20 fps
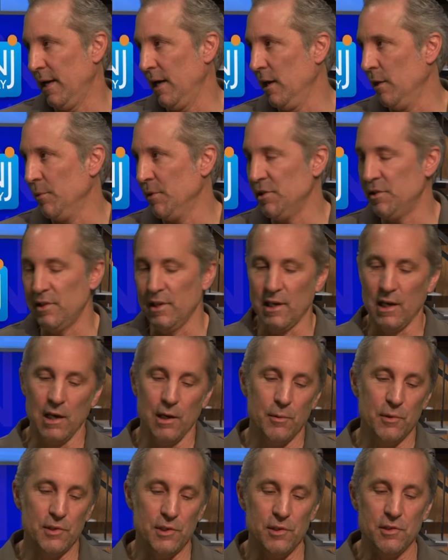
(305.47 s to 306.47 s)
I always did.
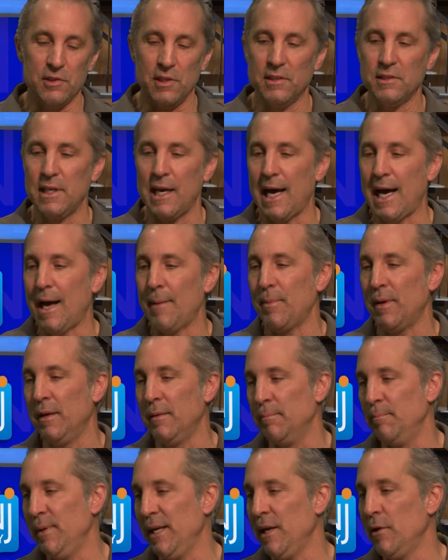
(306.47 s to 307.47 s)
I always used to tap
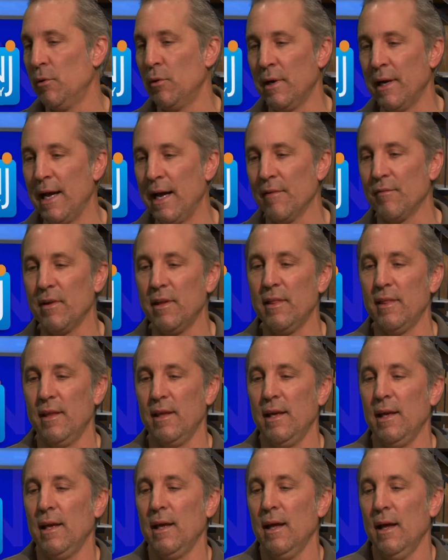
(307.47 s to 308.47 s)
and beat on
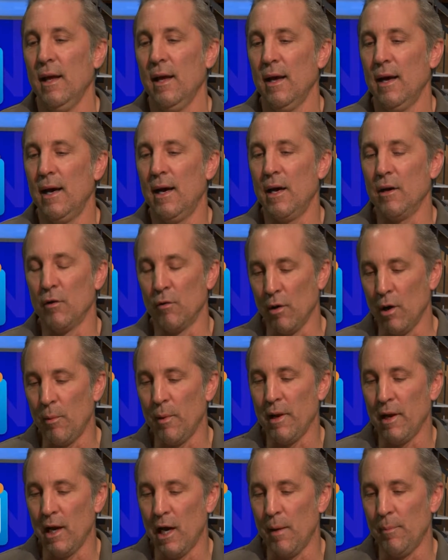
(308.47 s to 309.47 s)
everything
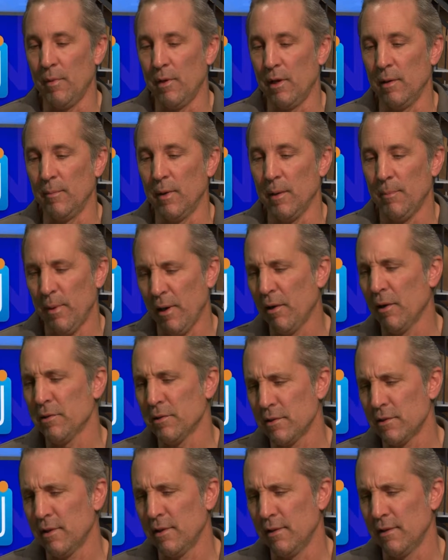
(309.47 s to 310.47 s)
growing up, and my
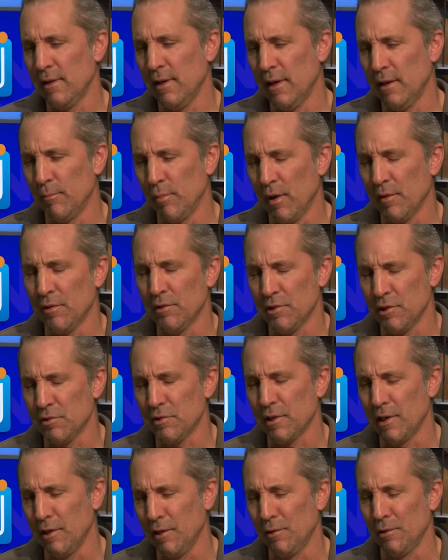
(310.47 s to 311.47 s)
parents and brother and
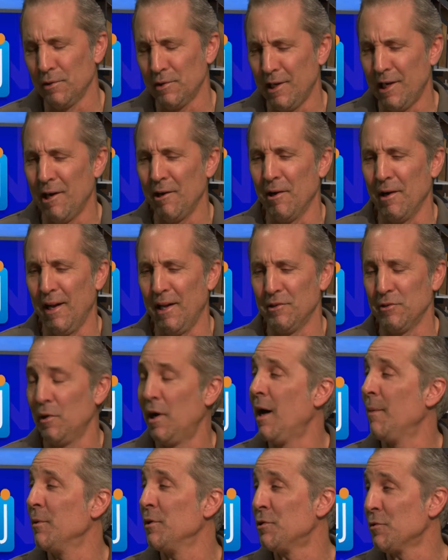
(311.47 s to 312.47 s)
sister got a little tired of that. So
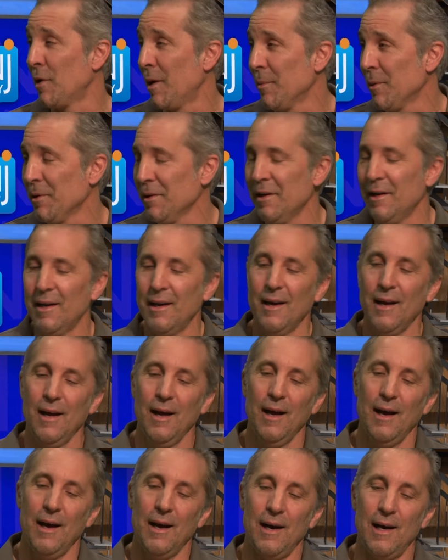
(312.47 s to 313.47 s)
I'm a drummer,
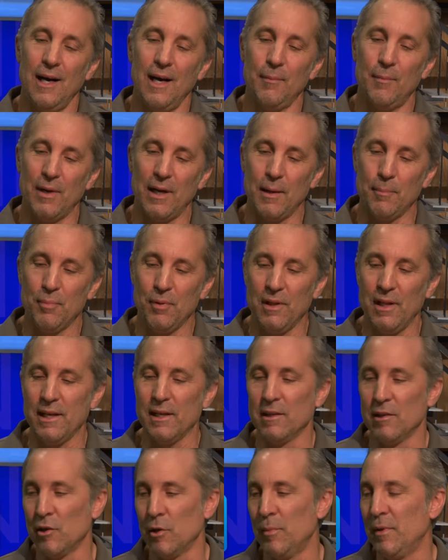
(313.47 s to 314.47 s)
but I play
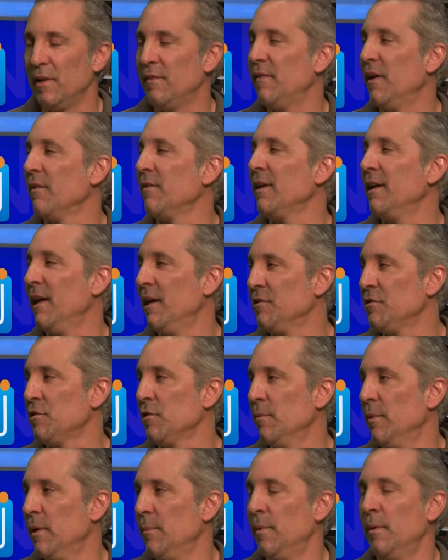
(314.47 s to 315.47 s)
a little bit of every
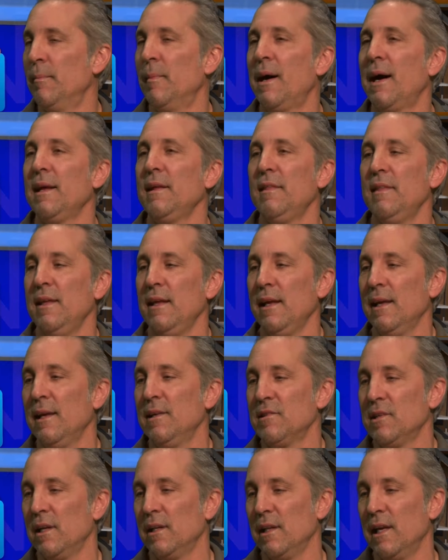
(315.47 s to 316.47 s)
instrument. But my thing
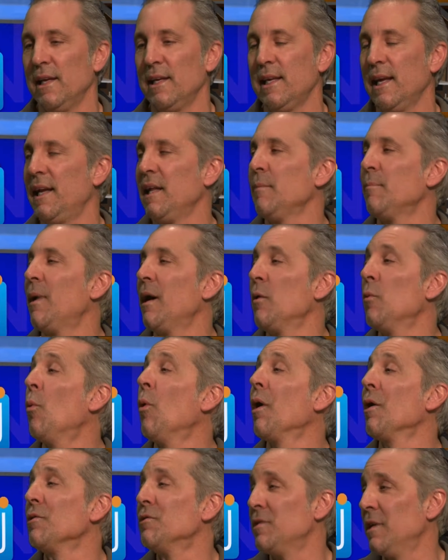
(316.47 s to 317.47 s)
is I like getting my
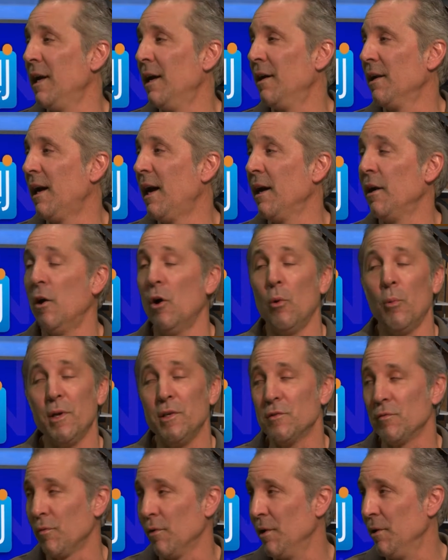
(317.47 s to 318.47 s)
words out. I
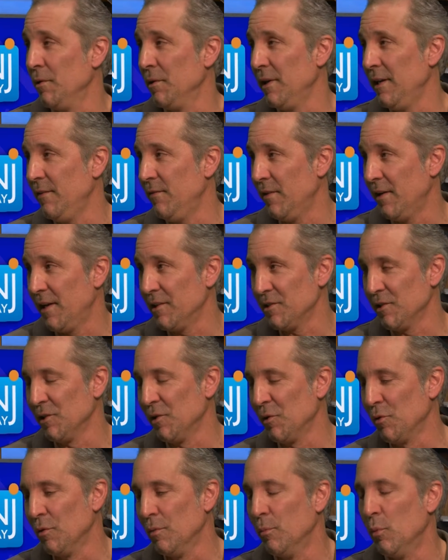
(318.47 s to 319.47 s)
always wrote, even as a
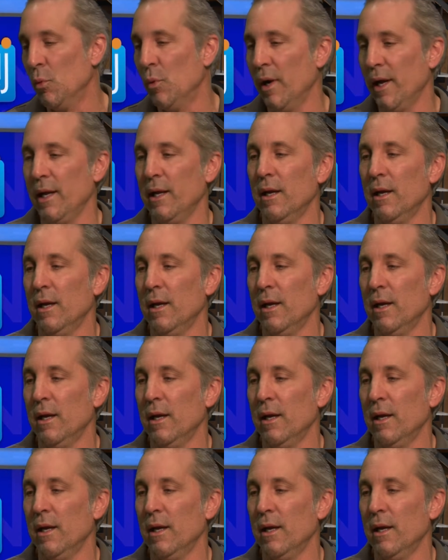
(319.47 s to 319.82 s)
little boy.